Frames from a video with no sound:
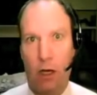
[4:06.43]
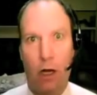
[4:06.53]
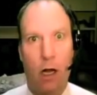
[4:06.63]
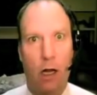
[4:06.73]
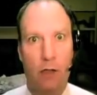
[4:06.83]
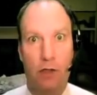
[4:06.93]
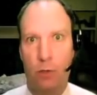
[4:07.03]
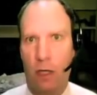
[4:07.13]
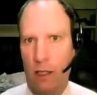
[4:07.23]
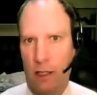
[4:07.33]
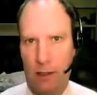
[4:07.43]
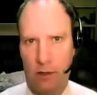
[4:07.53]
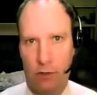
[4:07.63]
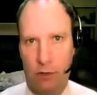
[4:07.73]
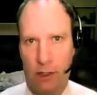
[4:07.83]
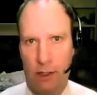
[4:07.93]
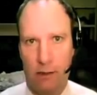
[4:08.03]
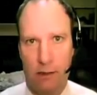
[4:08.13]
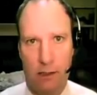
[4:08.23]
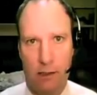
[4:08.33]
The trucking industry
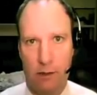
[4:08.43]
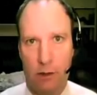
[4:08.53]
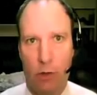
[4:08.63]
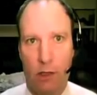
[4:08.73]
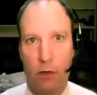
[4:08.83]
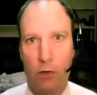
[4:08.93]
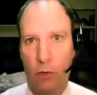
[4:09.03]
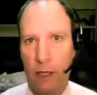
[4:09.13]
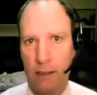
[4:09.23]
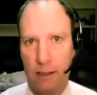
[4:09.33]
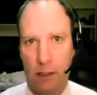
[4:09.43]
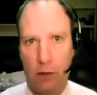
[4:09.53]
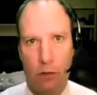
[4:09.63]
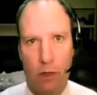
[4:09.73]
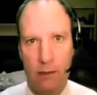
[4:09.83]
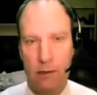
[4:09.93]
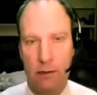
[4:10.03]
is going crazy across